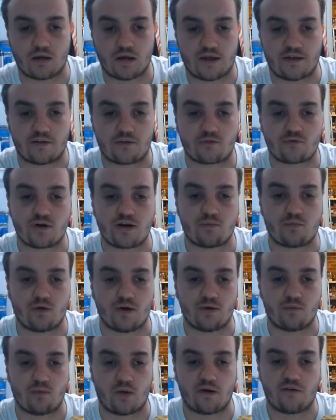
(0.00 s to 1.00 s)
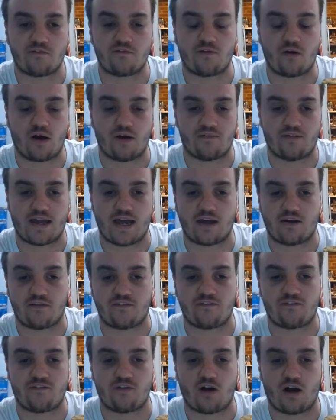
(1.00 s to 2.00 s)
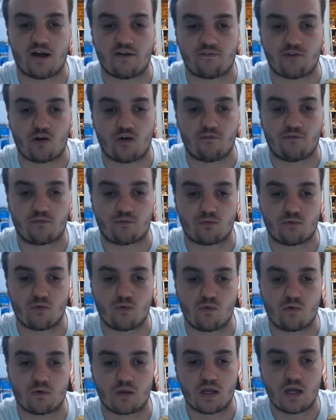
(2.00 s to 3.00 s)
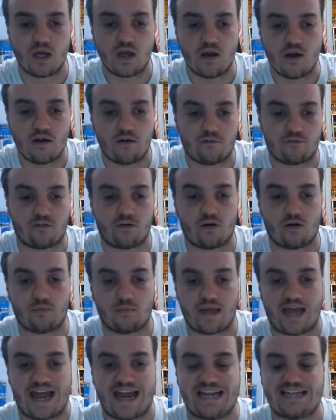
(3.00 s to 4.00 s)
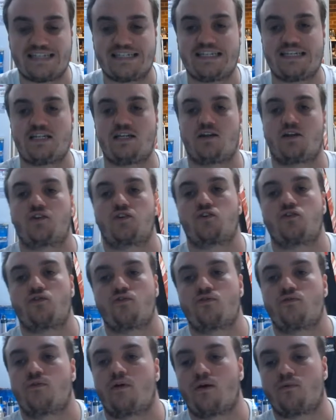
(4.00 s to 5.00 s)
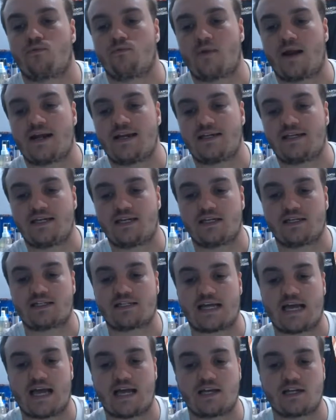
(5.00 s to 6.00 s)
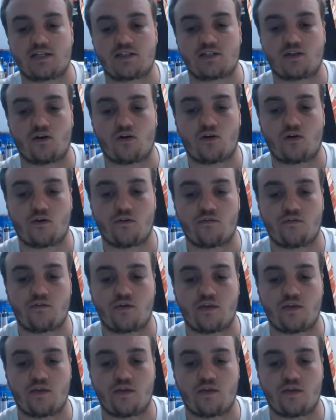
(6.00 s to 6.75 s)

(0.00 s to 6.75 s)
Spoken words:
a 3.15 out of 5 overall from 82 ratings as of